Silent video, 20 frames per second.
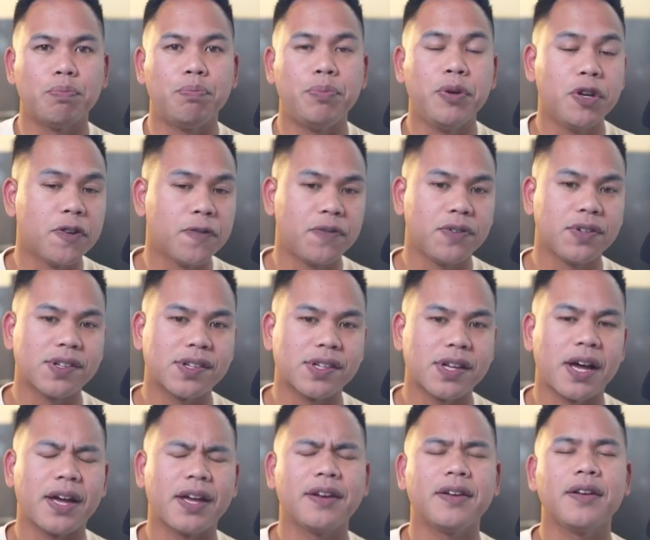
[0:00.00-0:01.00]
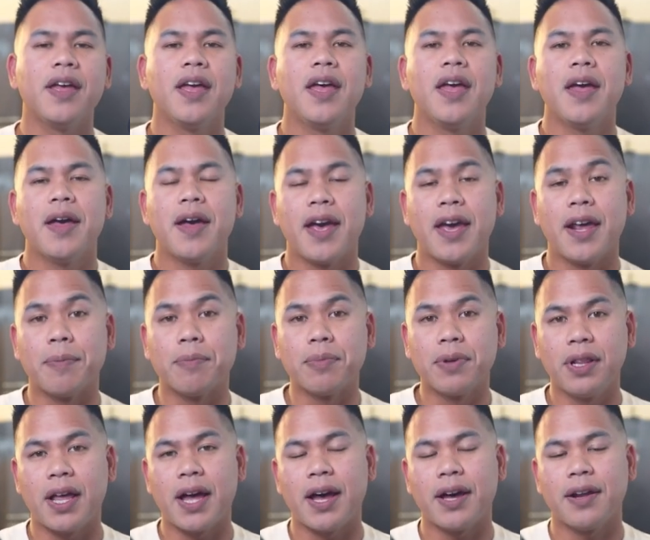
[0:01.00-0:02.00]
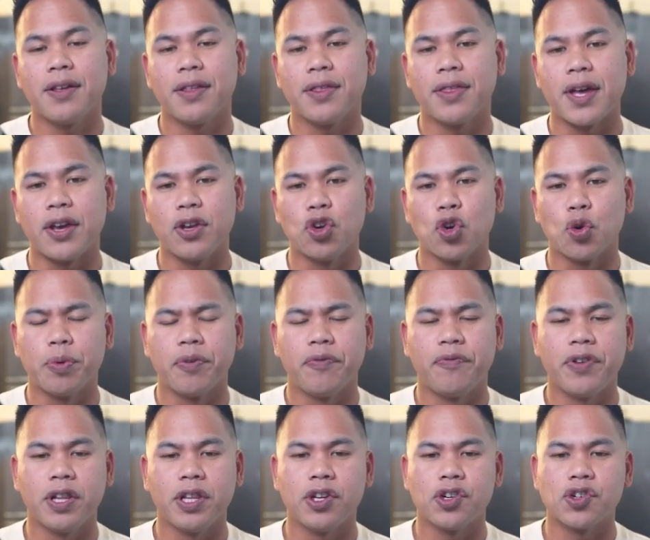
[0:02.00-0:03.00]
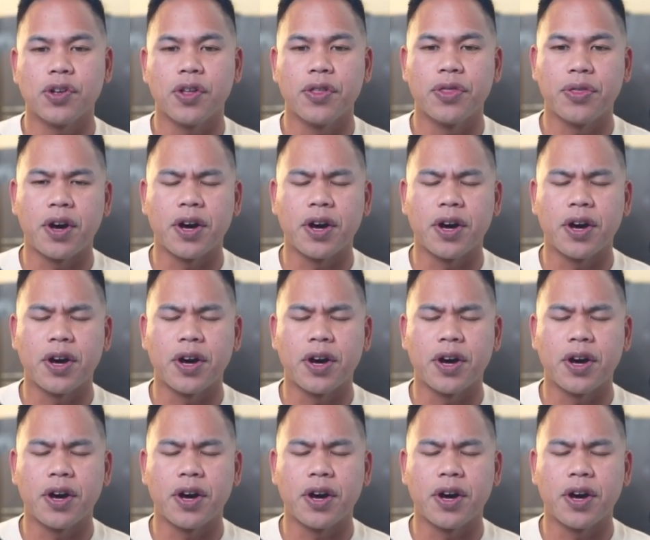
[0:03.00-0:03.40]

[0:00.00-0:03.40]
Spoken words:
Beautiful design, and I'm glad that Europa Village thought